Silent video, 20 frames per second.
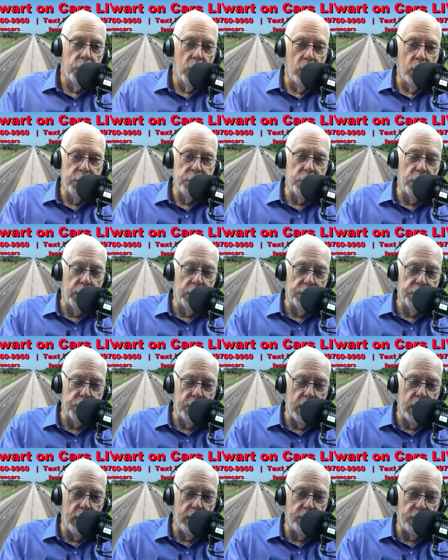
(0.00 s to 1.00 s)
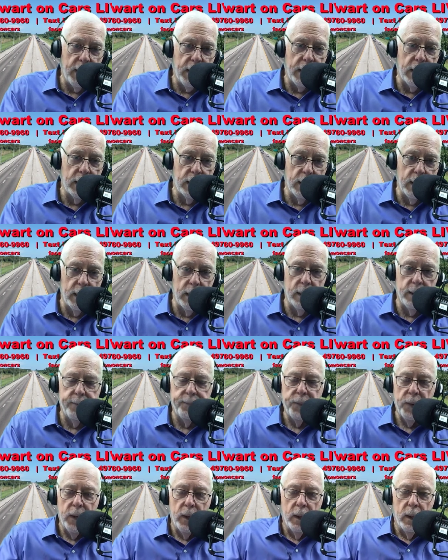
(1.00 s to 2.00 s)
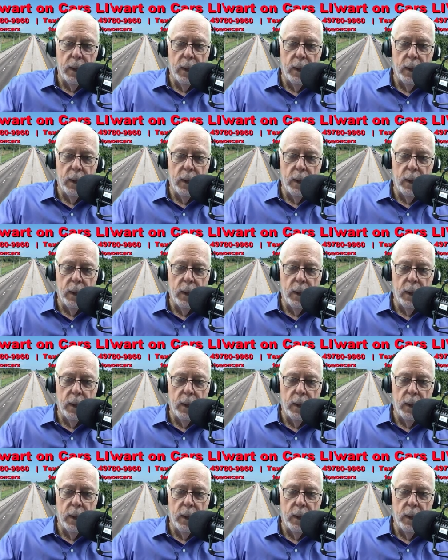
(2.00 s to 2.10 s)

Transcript: So as you can see, if they can get a